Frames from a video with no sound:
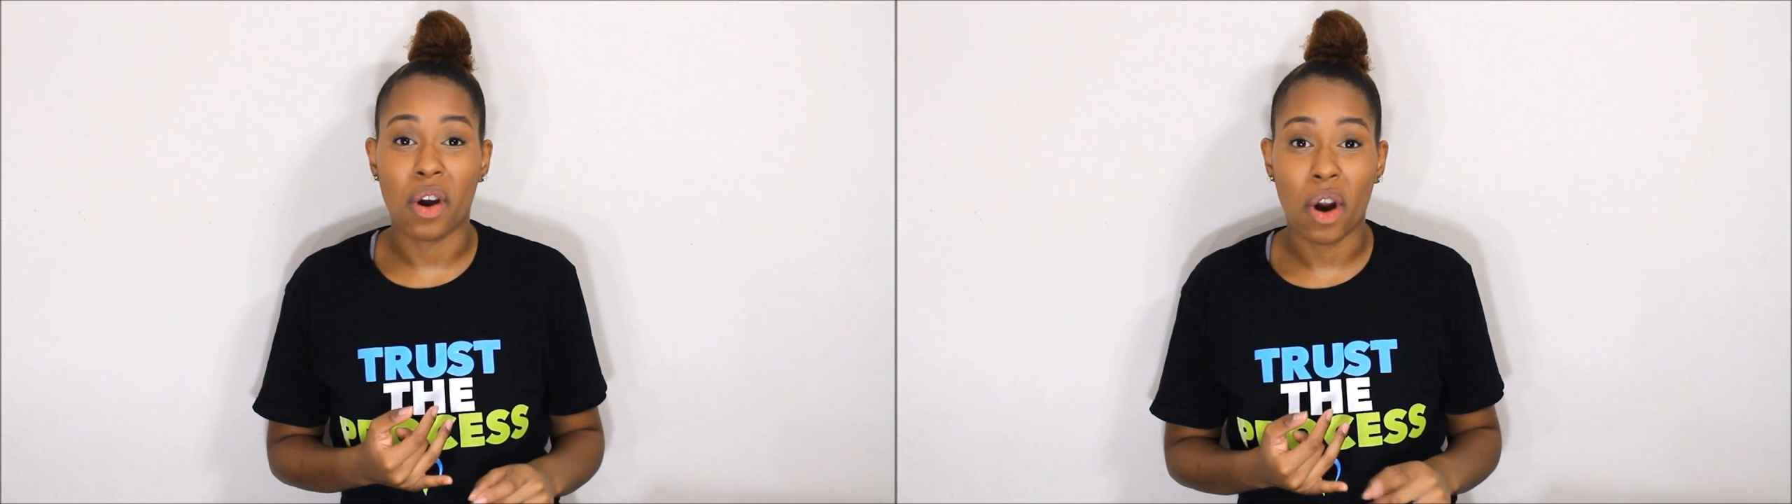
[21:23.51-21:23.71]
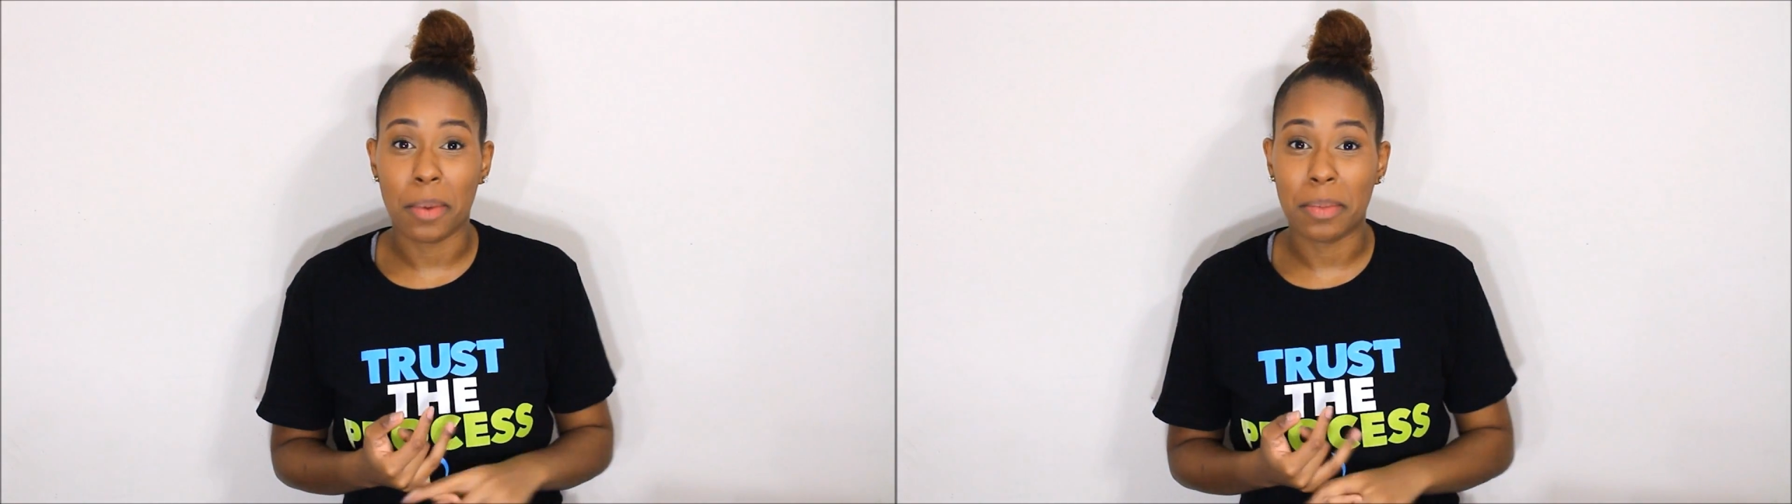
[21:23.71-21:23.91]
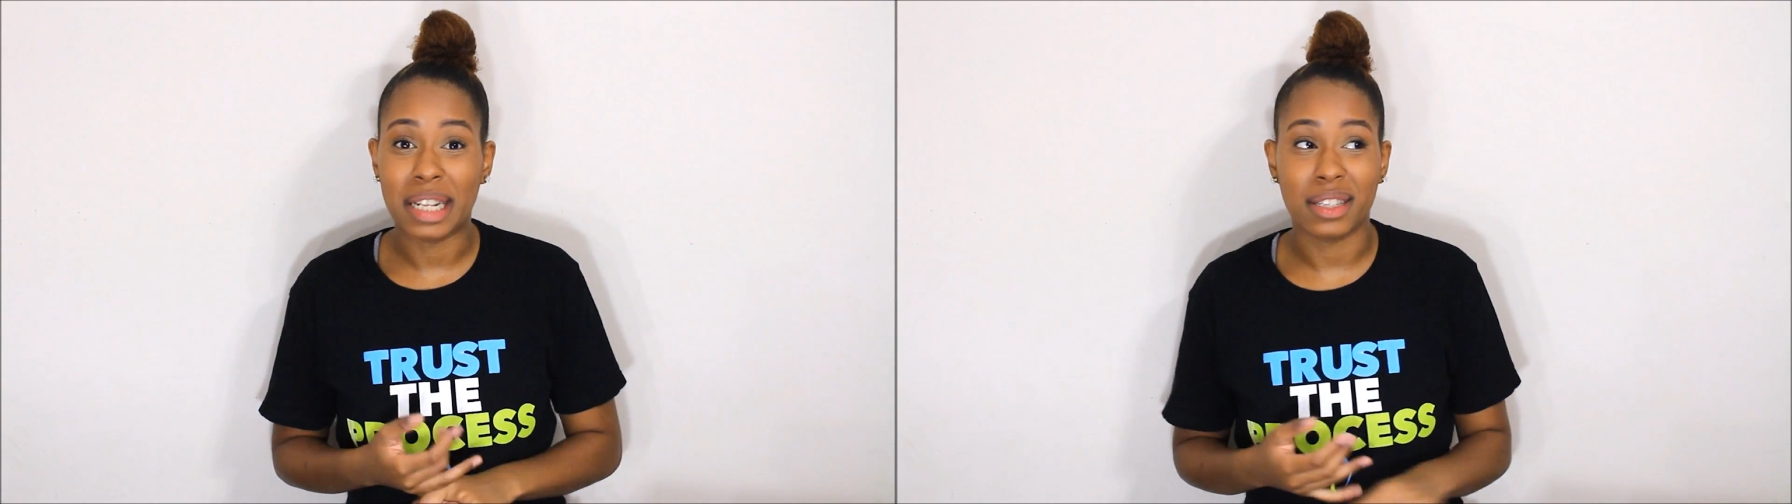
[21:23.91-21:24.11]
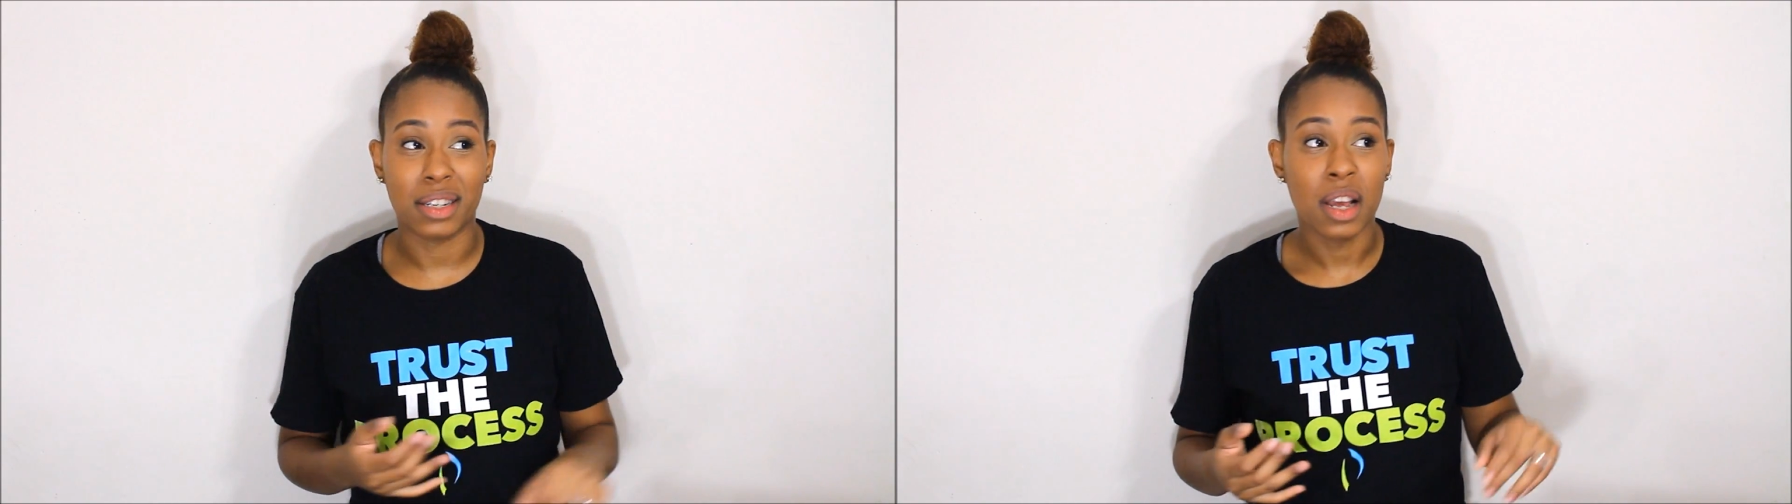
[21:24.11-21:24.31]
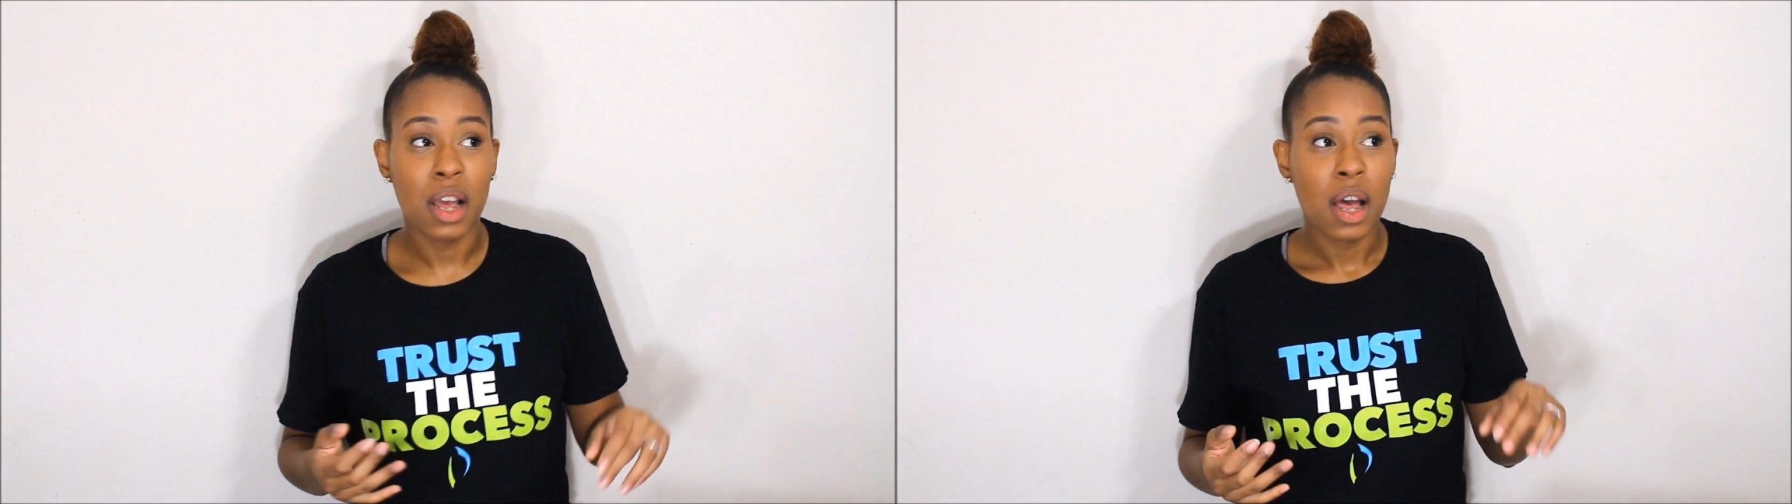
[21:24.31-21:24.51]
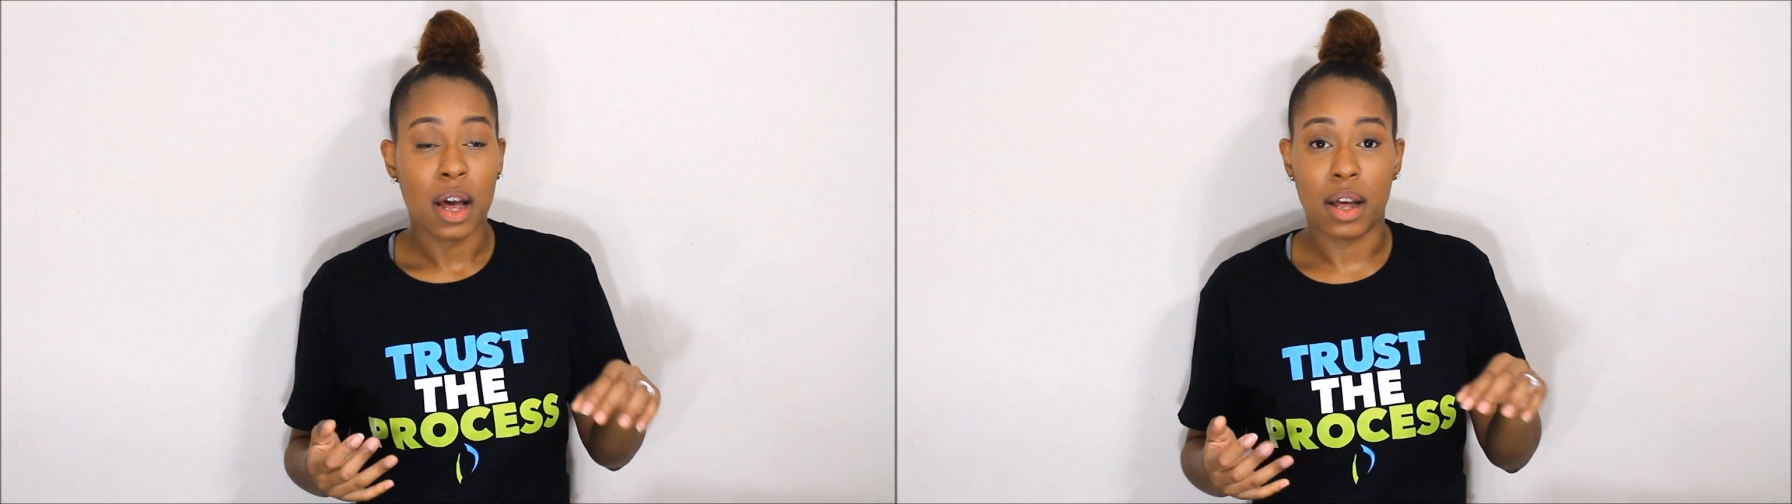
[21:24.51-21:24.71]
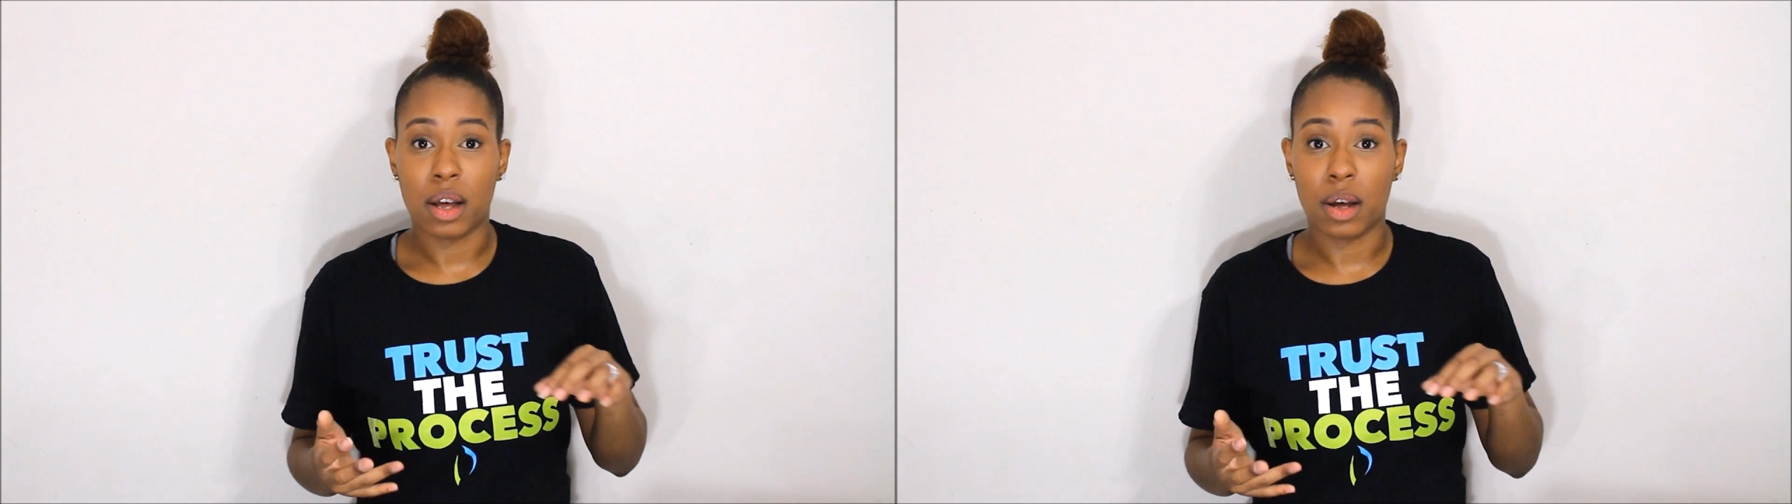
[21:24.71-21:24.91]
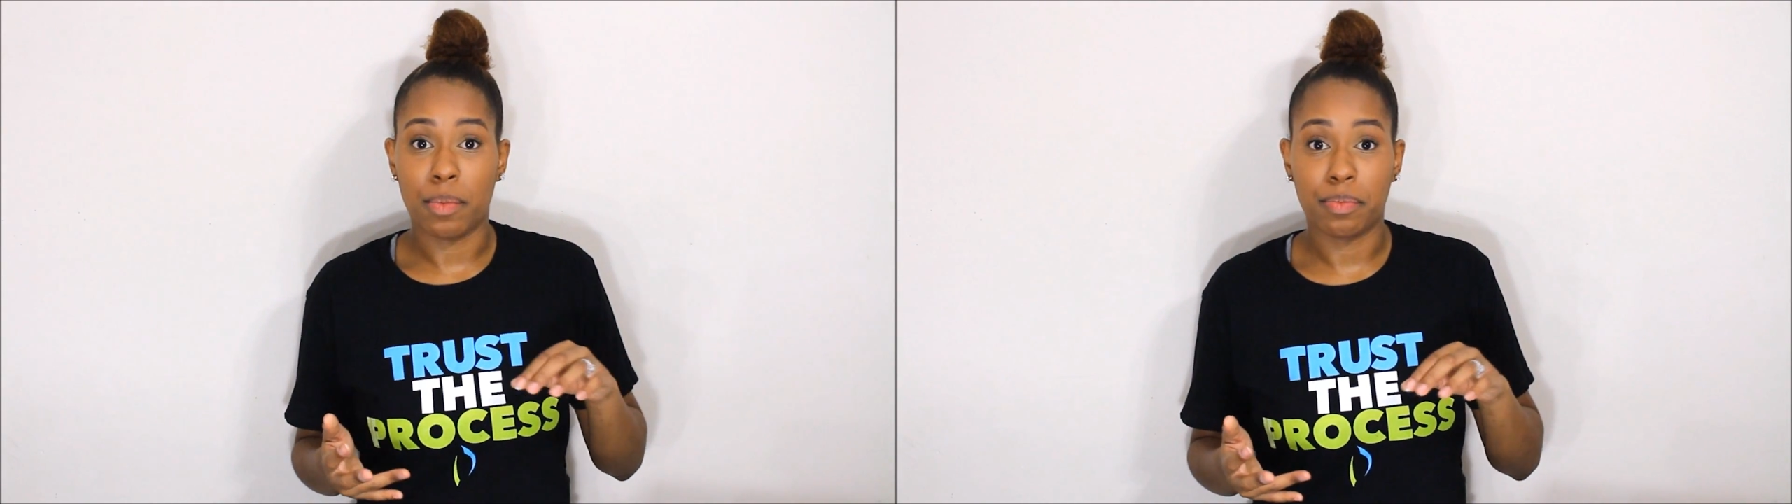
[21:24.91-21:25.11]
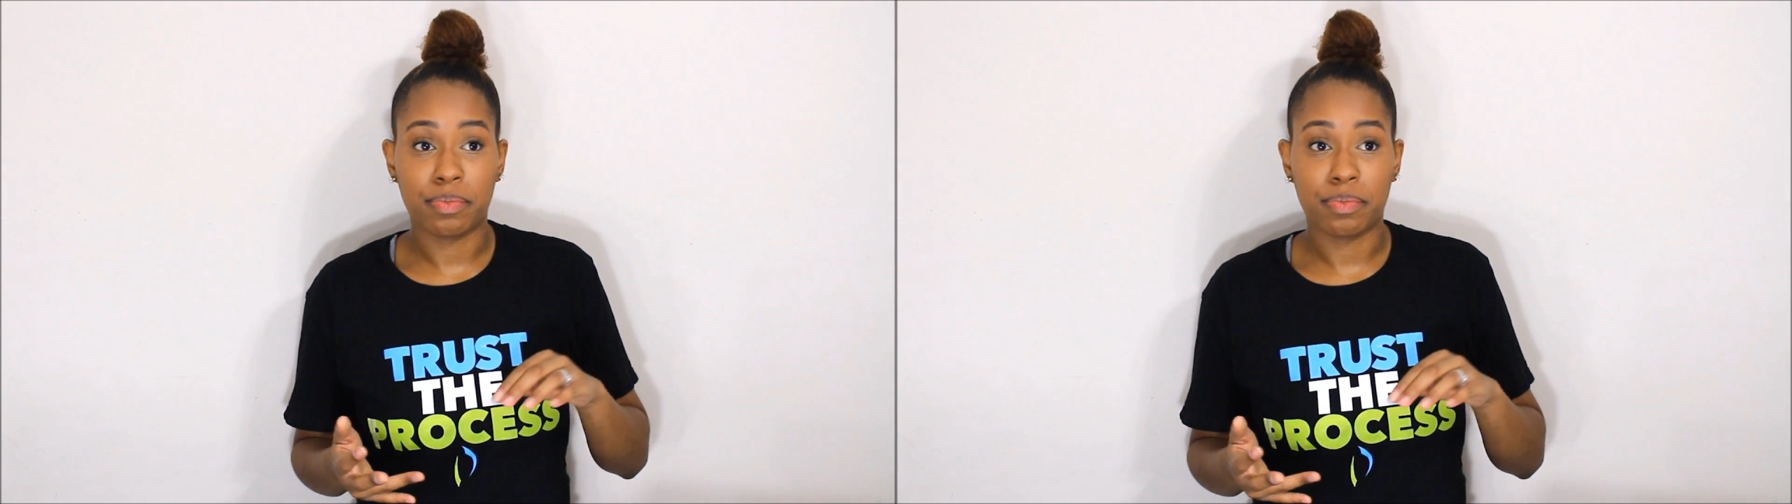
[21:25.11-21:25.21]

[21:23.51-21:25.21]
garments and,